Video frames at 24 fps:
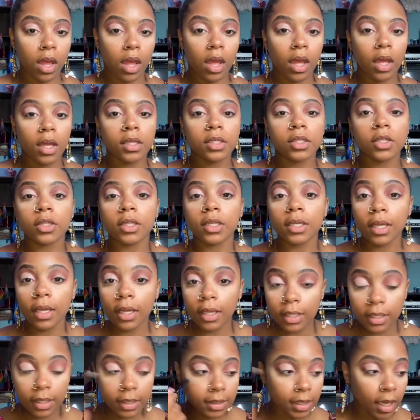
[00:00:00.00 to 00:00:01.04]
So that
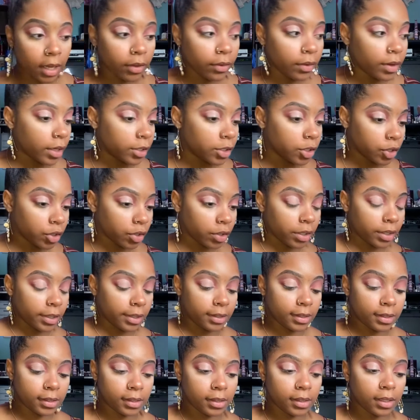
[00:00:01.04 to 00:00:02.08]
is how you cut your
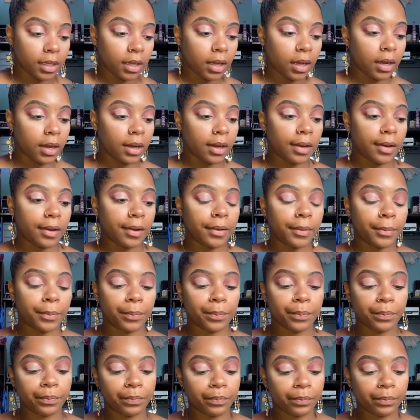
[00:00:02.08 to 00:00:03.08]
crease. You